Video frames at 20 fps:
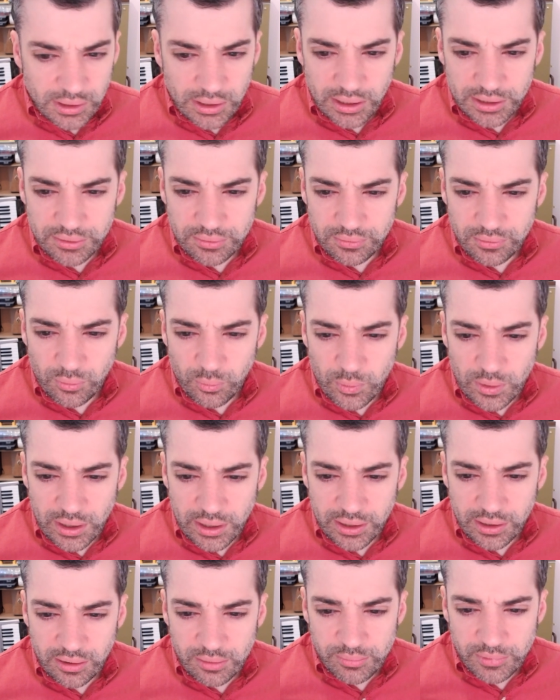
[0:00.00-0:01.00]
I don't know
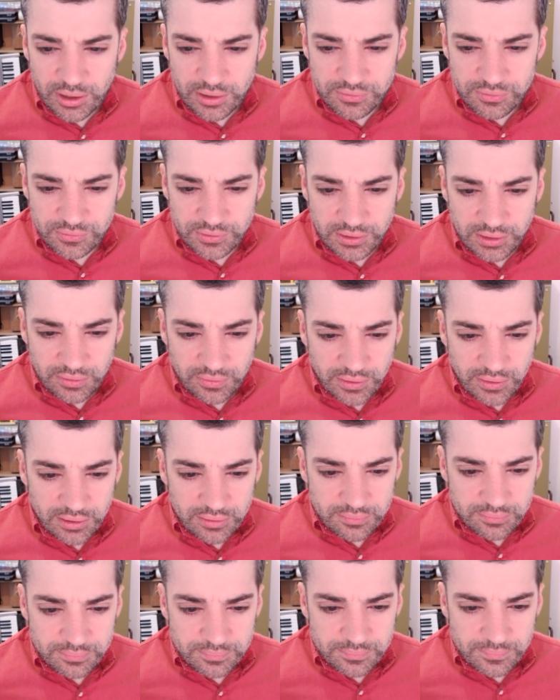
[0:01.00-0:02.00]
why I'm not seeing
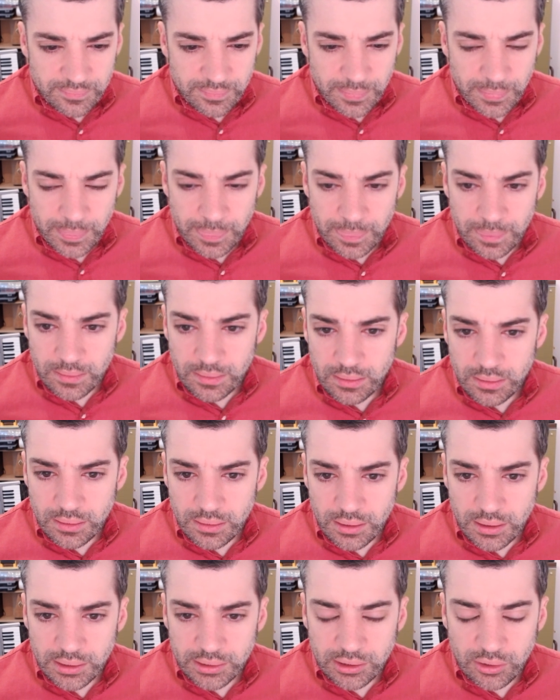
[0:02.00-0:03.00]
that.
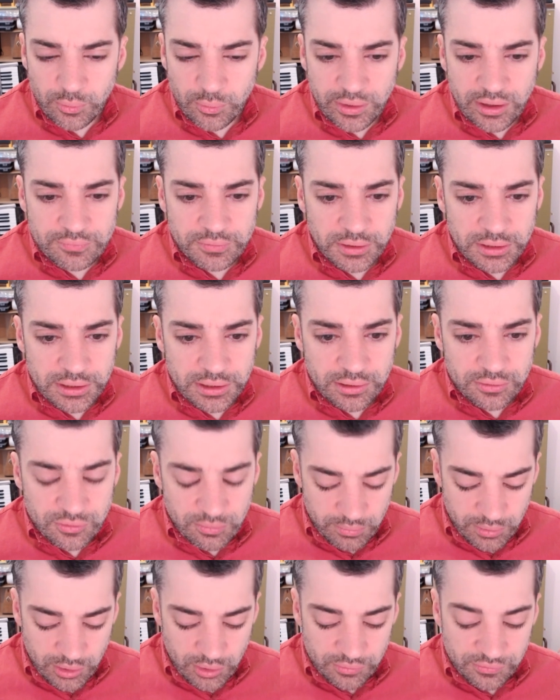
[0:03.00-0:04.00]
Uh, here we have lead into
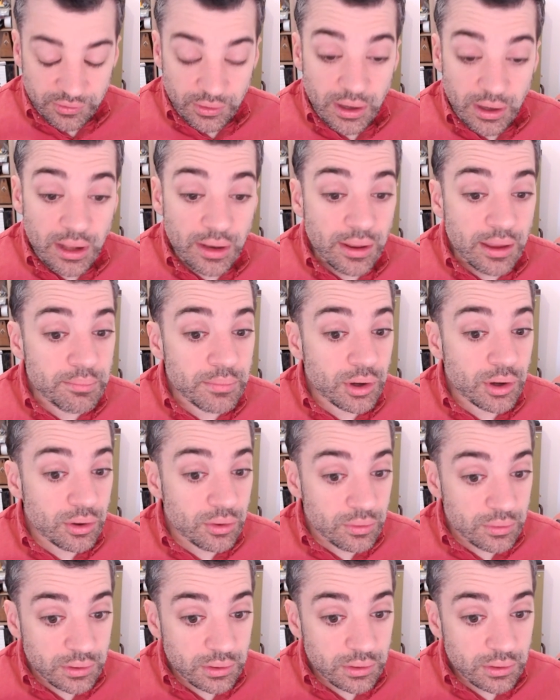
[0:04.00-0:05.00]
mode. So a la
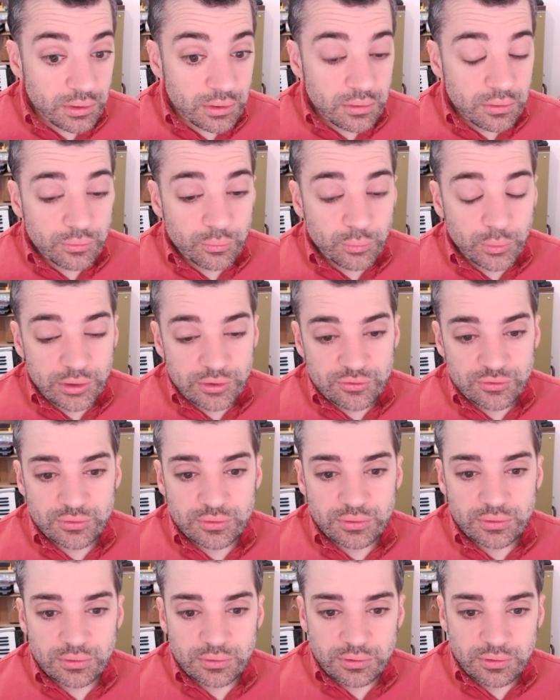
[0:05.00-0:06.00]
mode,
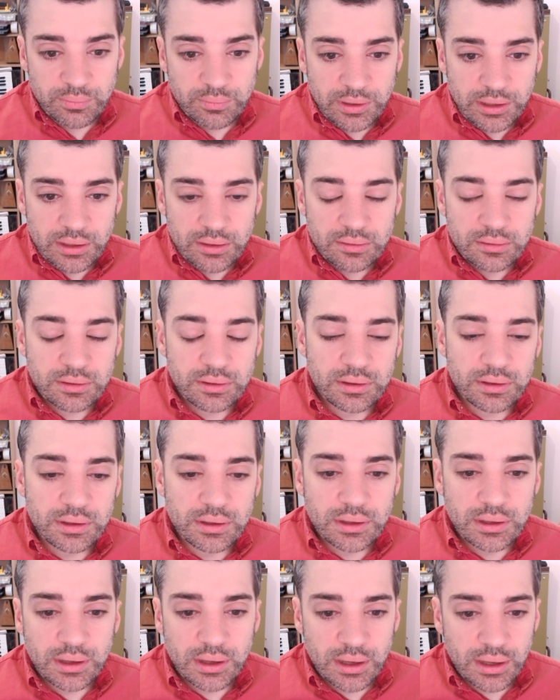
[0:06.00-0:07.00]
which could mean
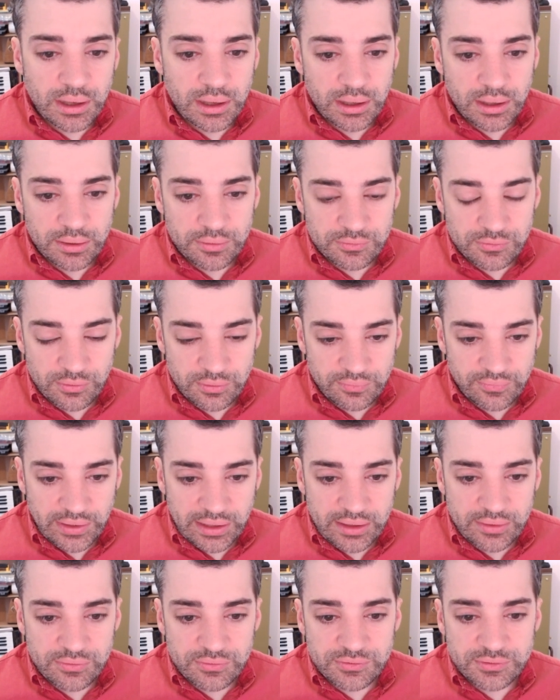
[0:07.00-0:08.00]
uh, sort of
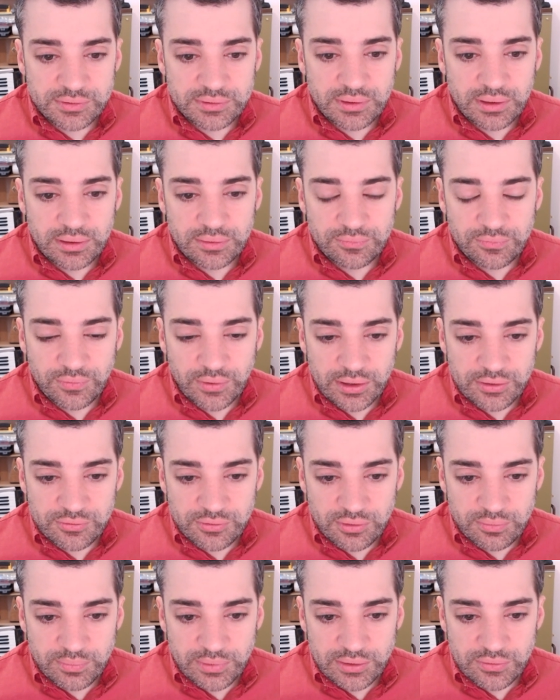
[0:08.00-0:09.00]
in, in French
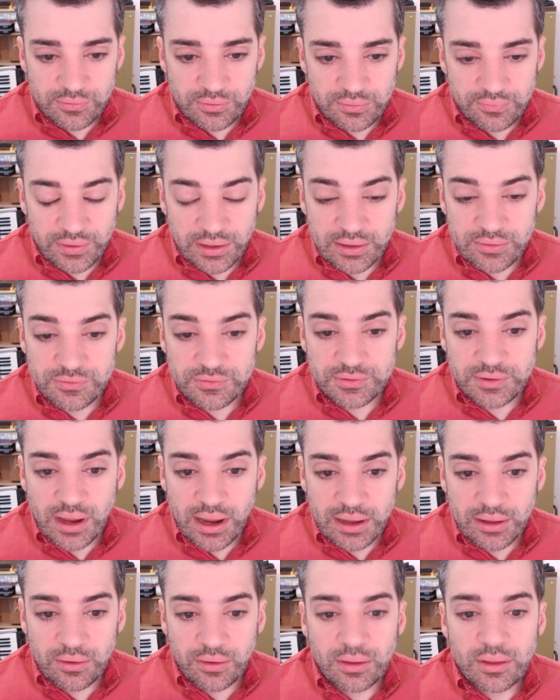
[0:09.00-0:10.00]
could mean sort of in
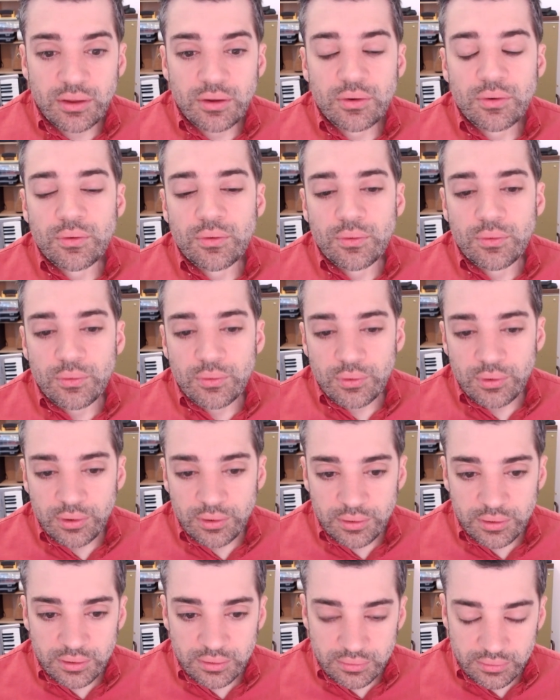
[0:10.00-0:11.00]
style
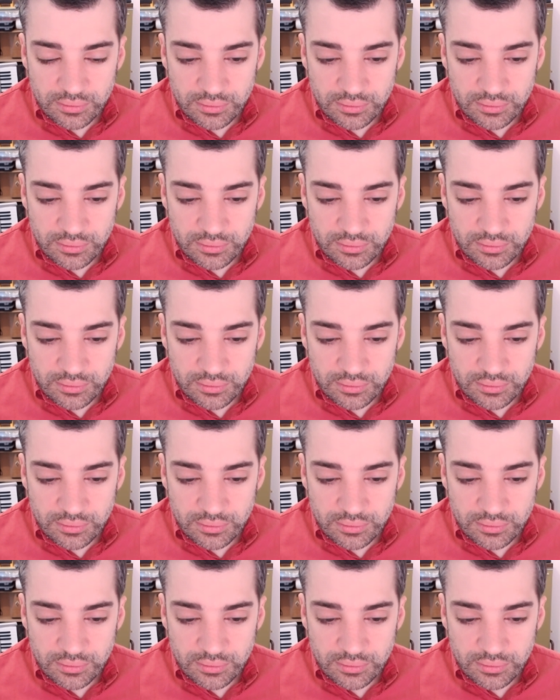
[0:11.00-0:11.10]
or